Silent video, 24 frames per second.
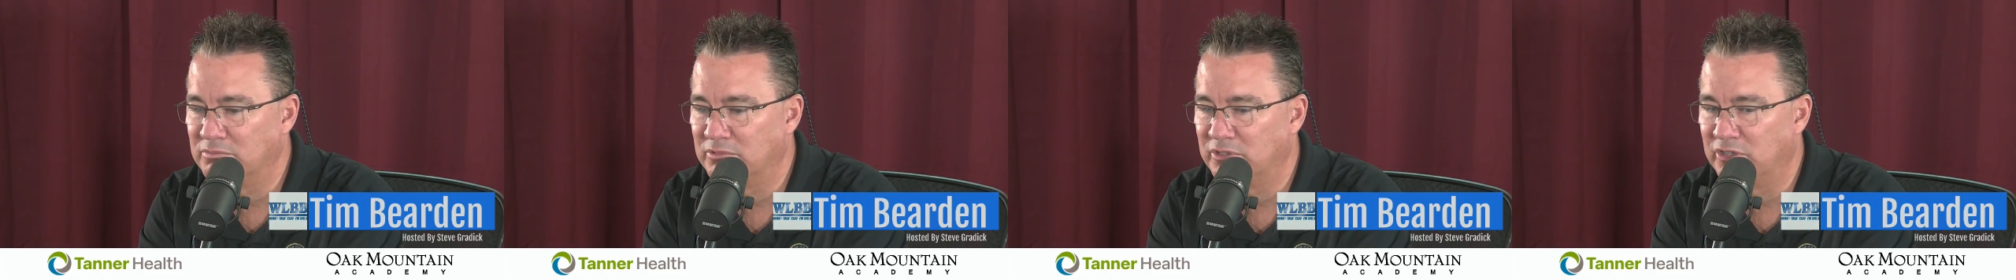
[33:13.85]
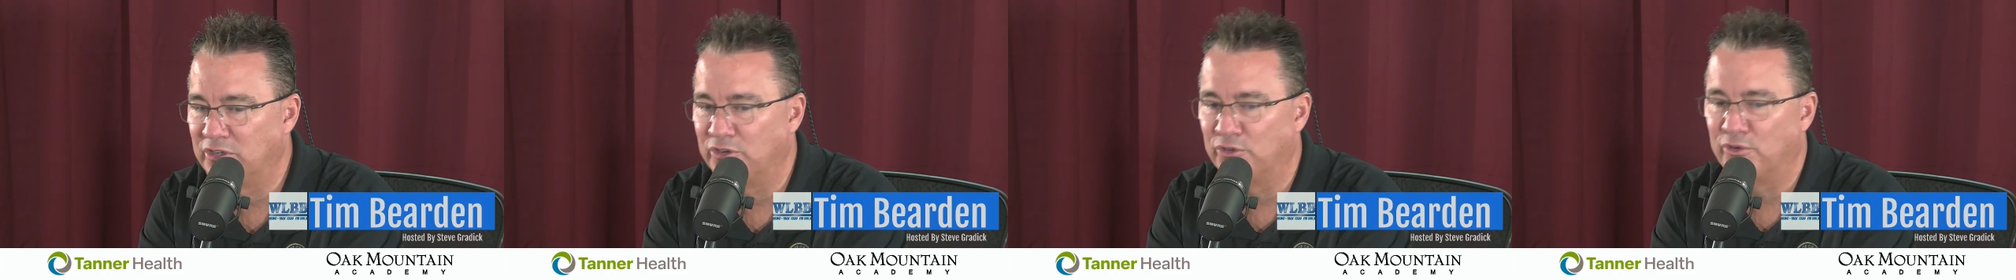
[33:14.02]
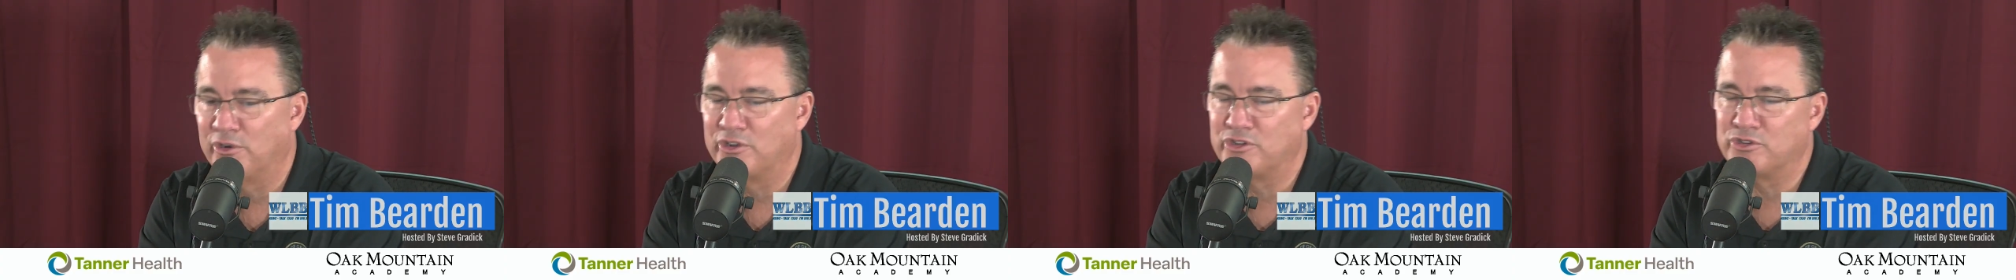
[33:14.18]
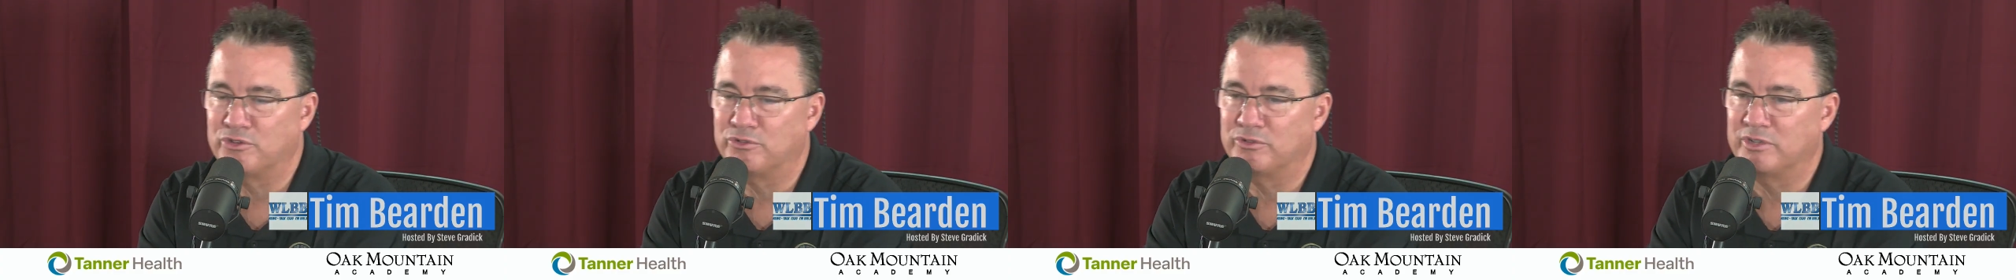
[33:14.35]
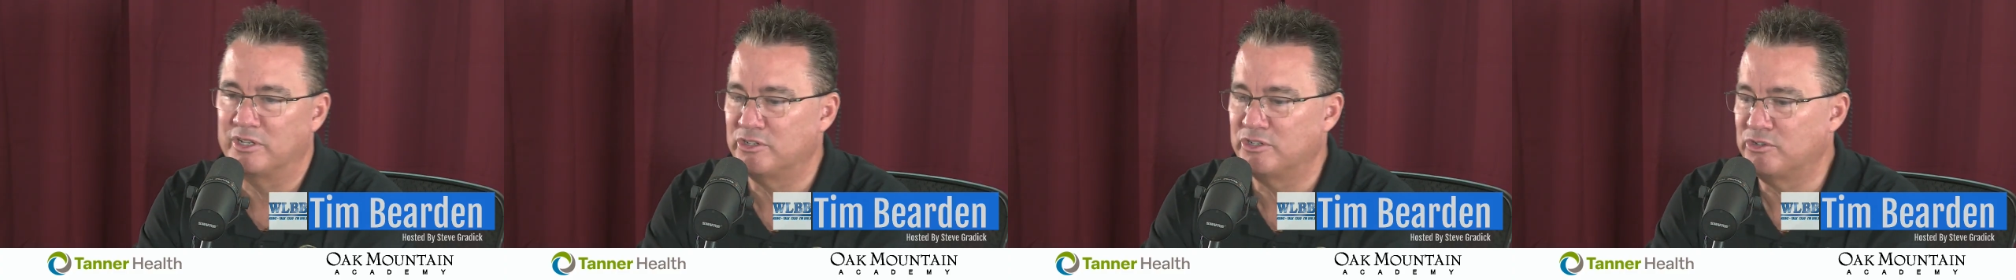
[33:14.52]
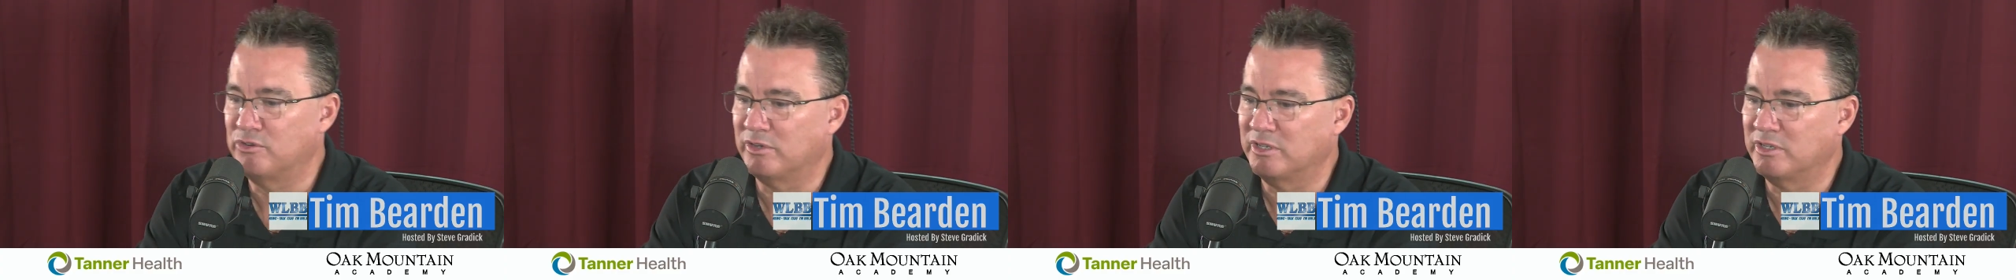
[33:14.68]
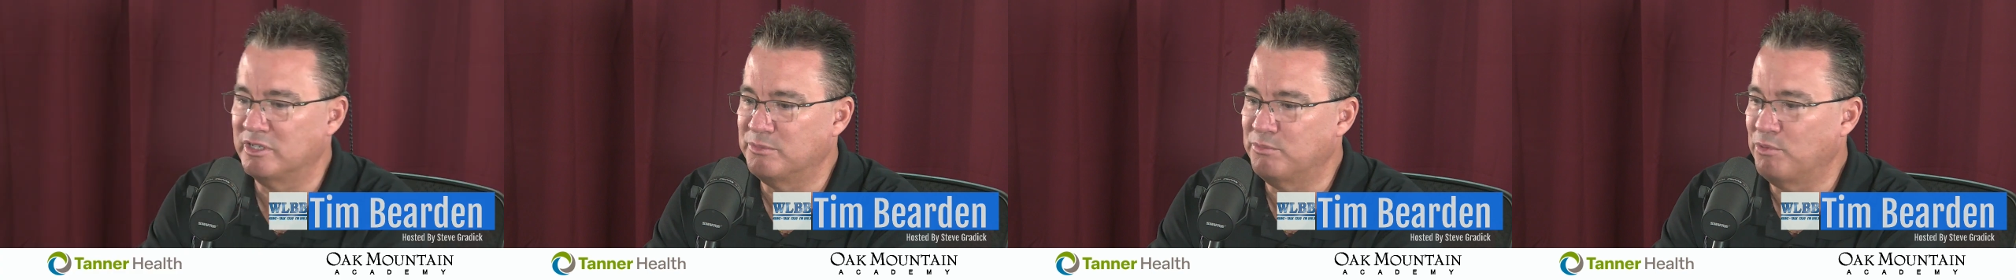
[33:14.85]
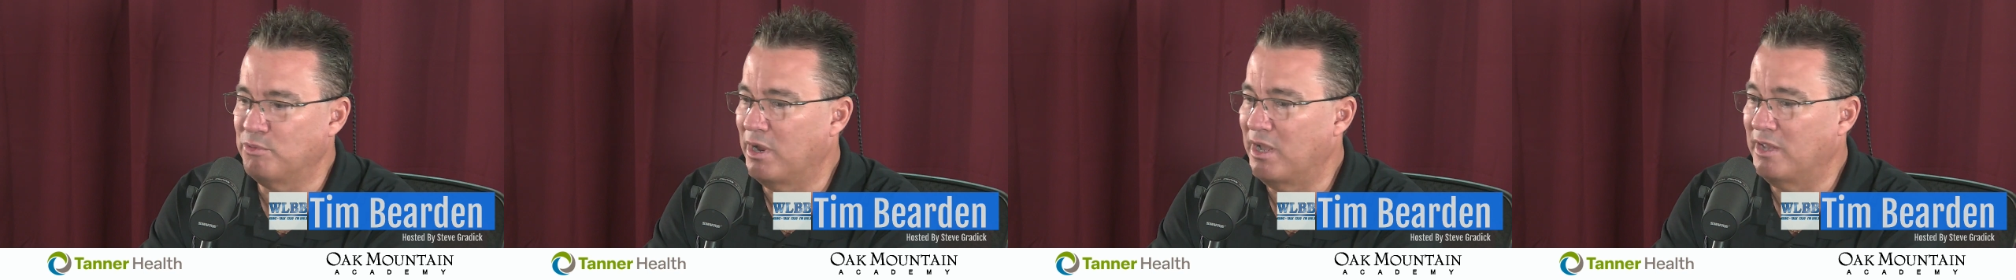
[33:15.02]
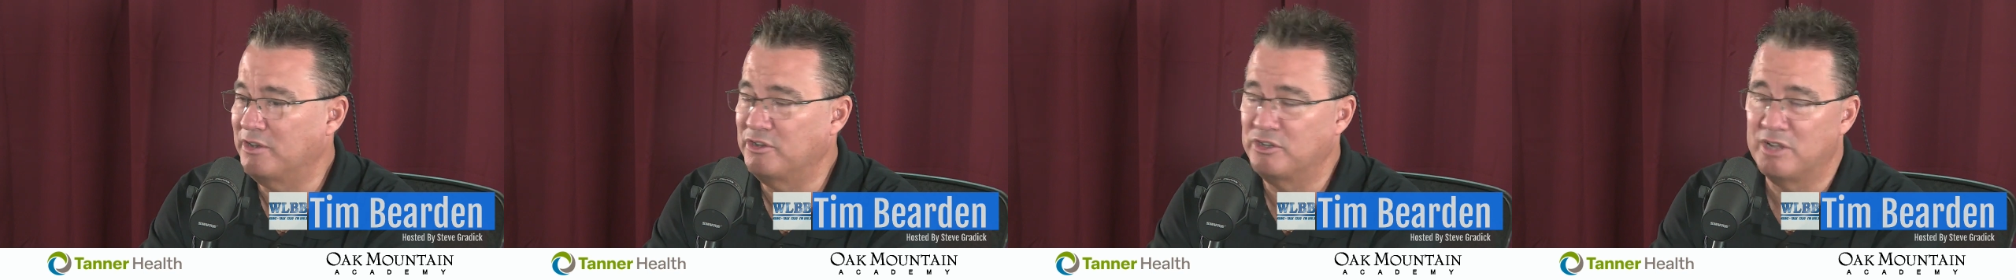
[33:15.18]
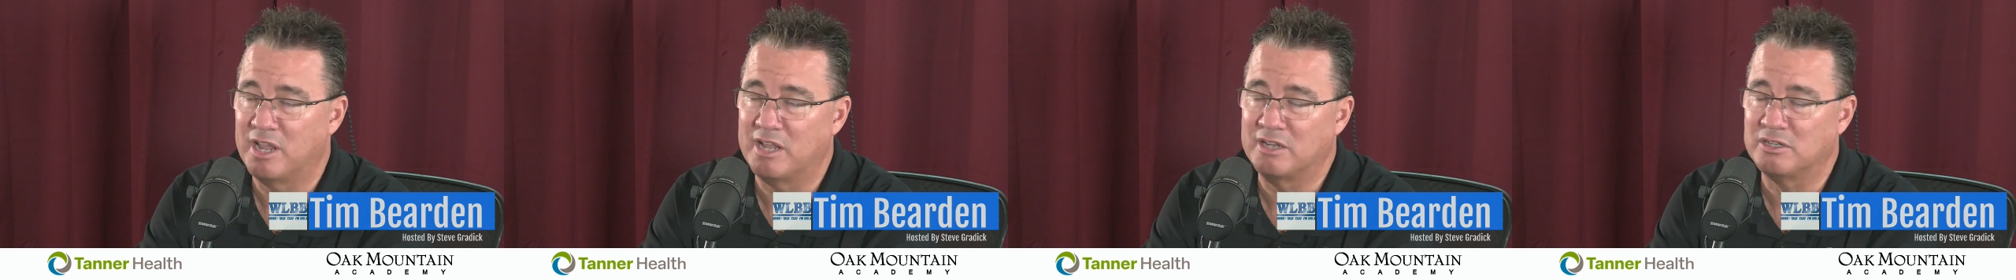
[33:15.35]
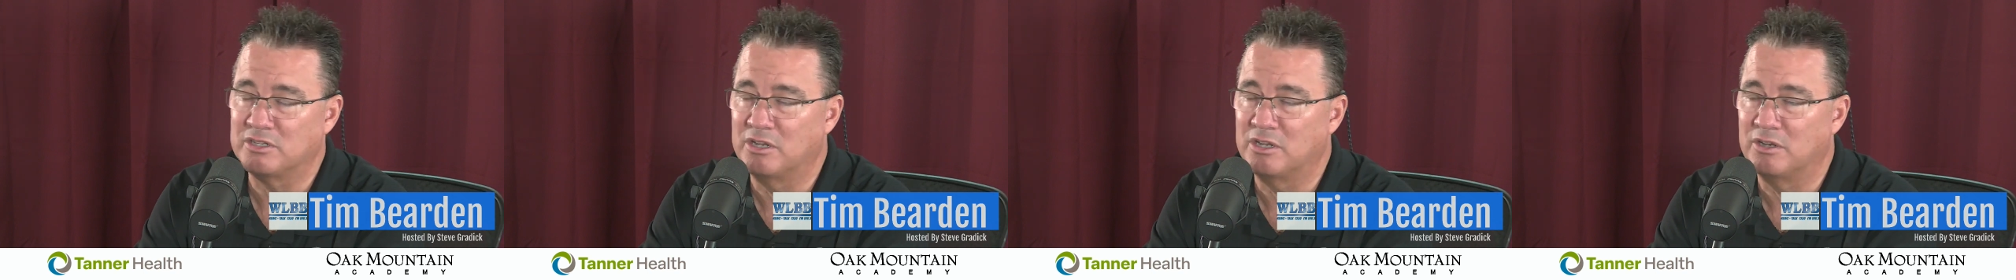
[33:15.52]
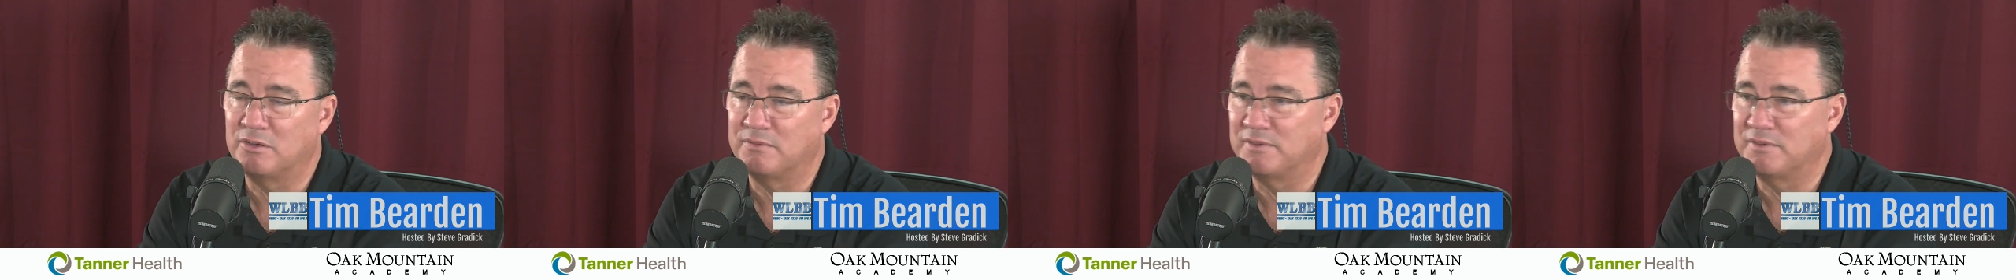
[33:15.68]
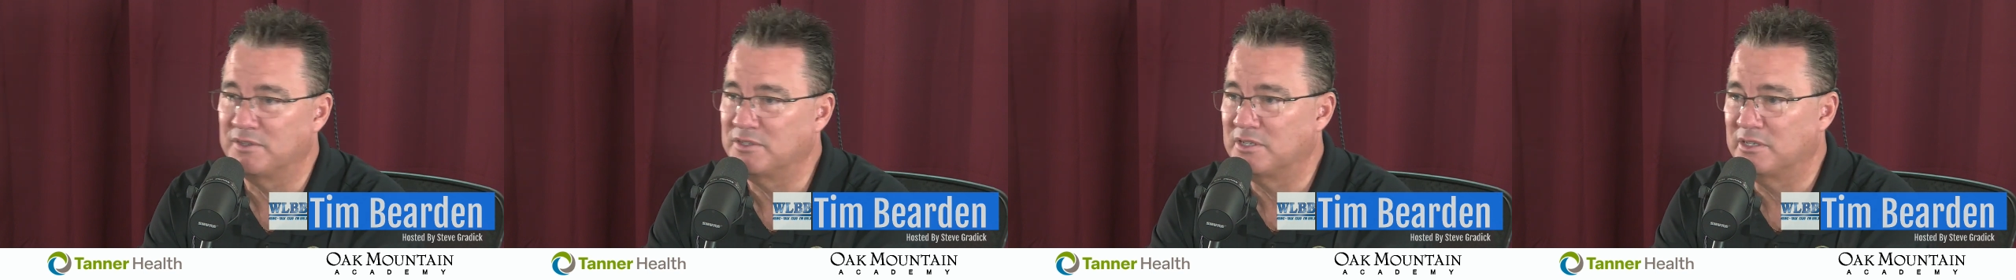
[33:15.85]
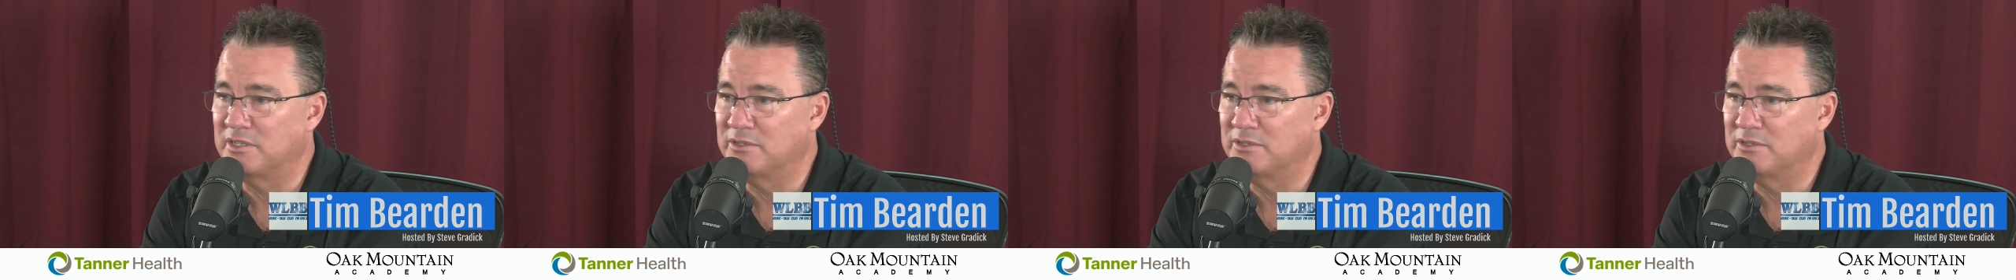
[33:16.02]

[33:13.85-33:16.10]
congressional district is Brian Jack's office,